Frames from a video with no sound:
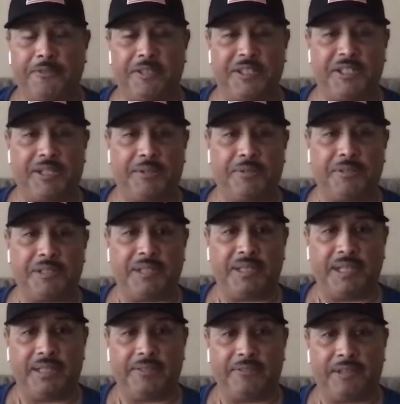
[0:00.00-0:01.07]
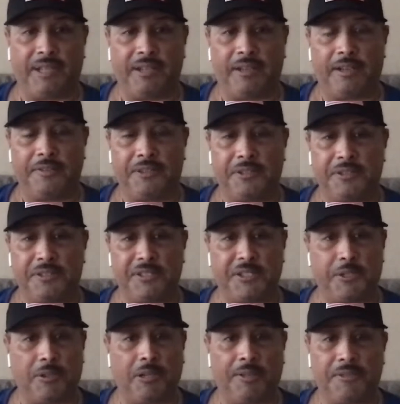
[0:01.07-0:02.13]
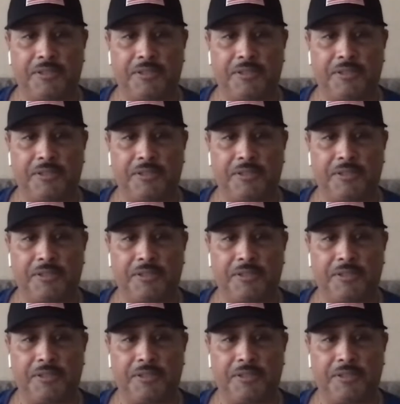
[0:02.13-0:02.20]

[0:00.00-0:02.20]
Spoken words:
for the generals and the flag officers and the general